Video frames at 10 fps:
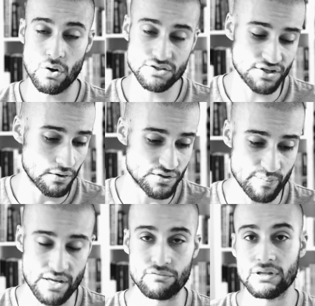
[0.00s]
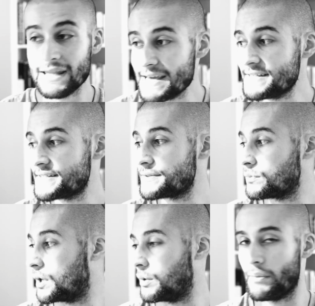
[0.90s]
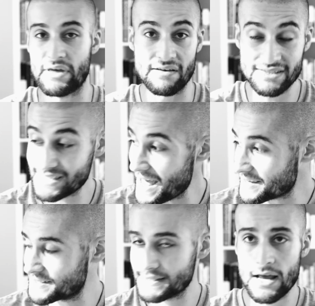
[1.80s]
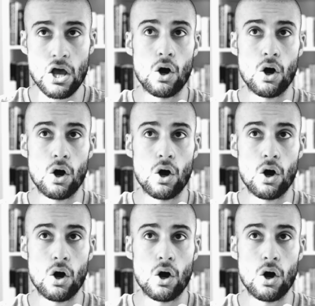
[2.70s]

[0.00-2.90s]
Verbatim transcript: Oxytocin being released uh, when we have sex,